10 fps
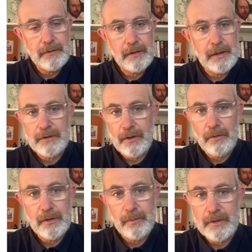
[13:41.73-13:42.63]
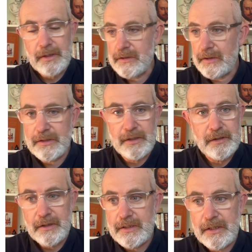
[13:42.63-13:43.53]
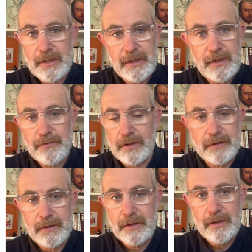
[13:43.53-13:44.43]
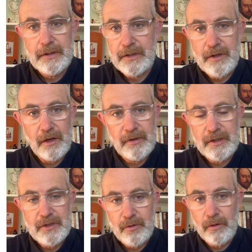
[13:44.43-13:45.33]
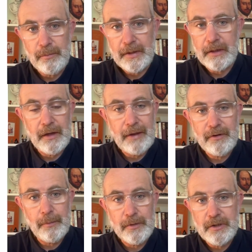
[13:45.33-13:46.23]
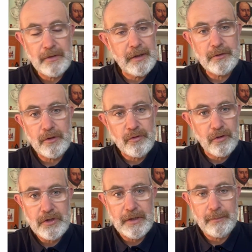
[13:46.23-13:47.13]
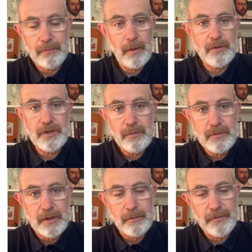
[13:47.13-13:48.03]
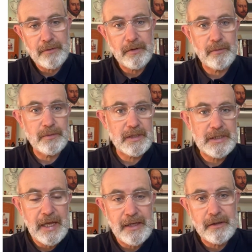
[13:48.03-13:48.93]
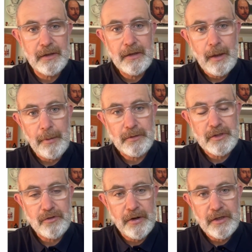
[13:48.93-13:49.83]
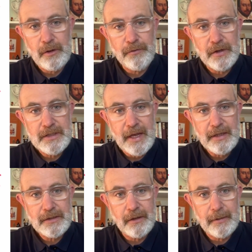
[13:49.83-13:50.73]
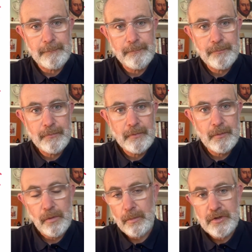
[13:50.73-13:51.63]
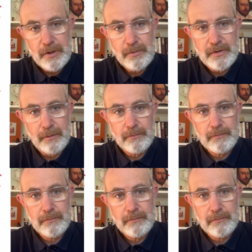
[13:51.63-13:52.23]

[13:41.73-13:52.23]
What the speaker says: Antonio, he says, I see evil, and that he's already stung me, and I have an opportunity now to crush him. What would you do if there was a snake about to strike you for the second time? What would you do?